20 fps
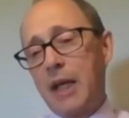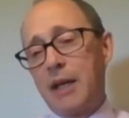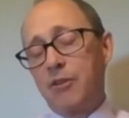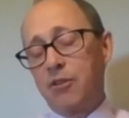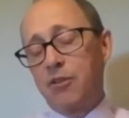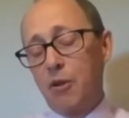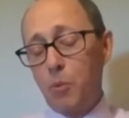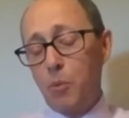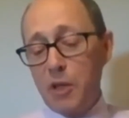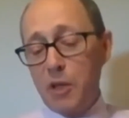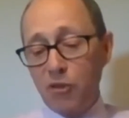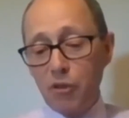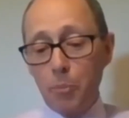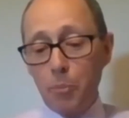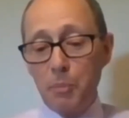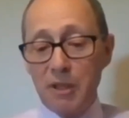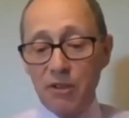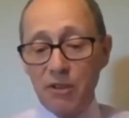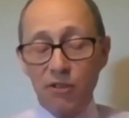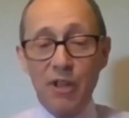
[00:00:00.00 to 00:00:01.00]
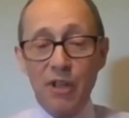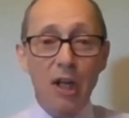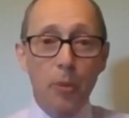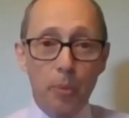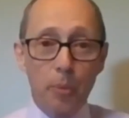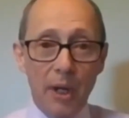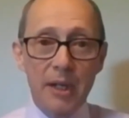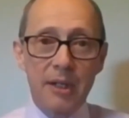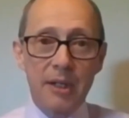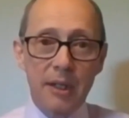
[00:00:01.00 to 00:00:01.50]
So we should be
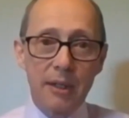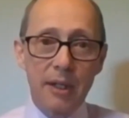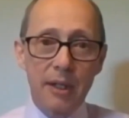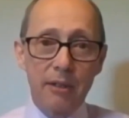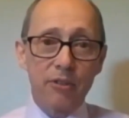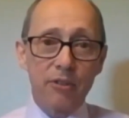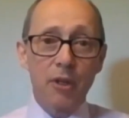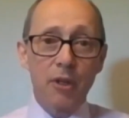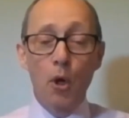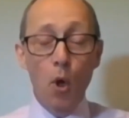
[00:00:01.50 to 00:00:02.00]
celebrating this.